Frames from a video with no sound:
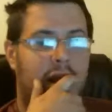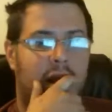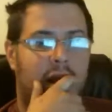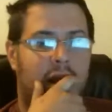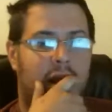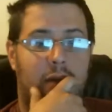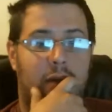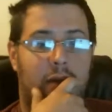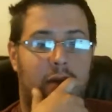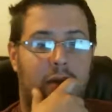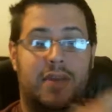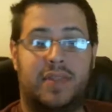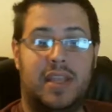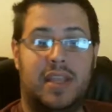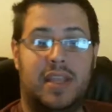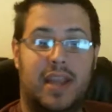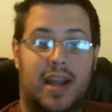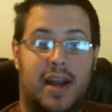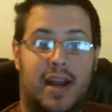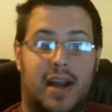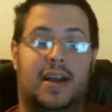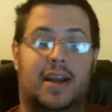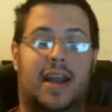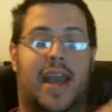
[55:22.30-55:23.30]
I want the
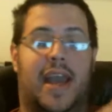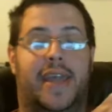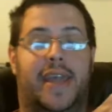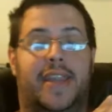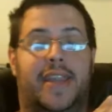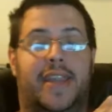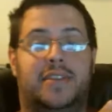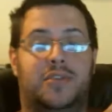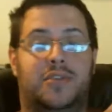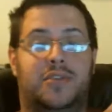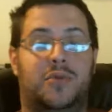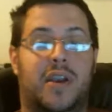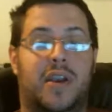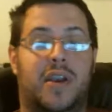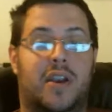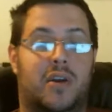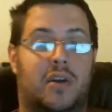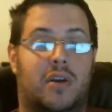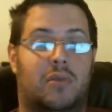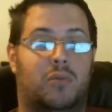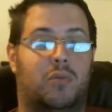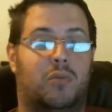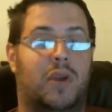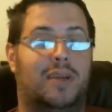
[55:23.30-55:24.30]
Attitude
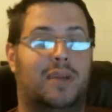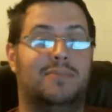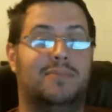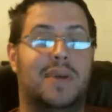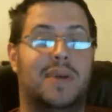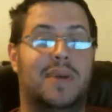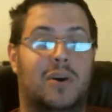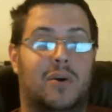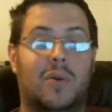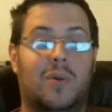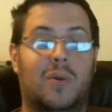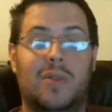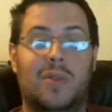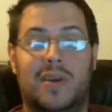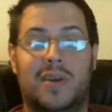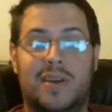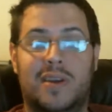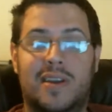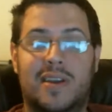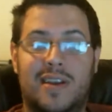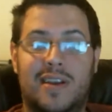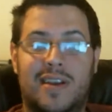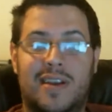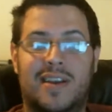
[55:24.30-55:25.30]
Era wing belt.
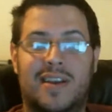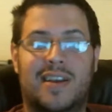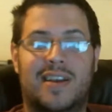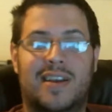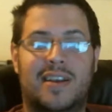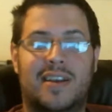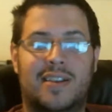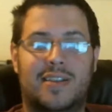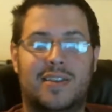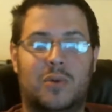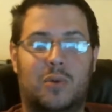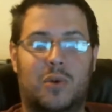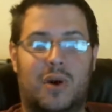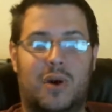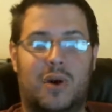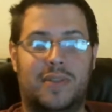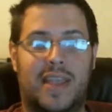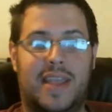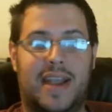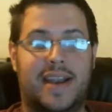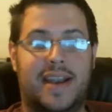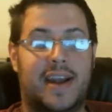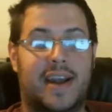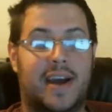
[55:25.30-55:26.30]
The one
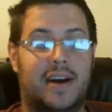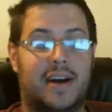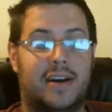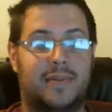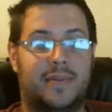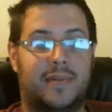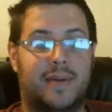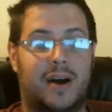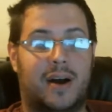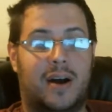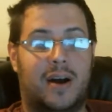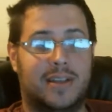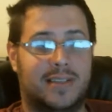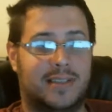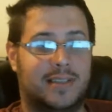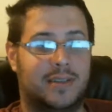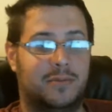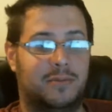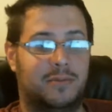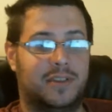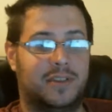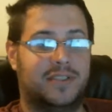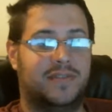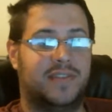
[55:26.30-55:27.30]
that Austin
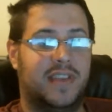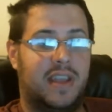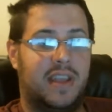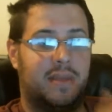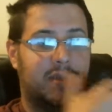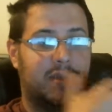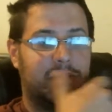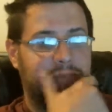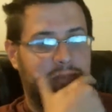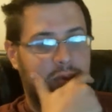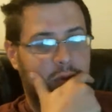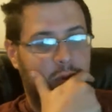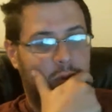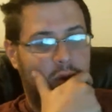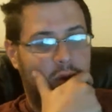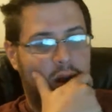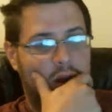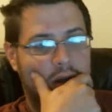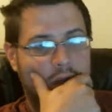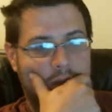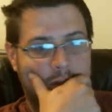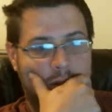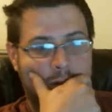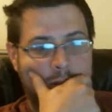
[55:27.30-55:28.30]
was famous for
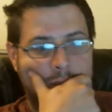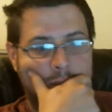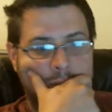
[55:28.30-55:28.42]
wearing.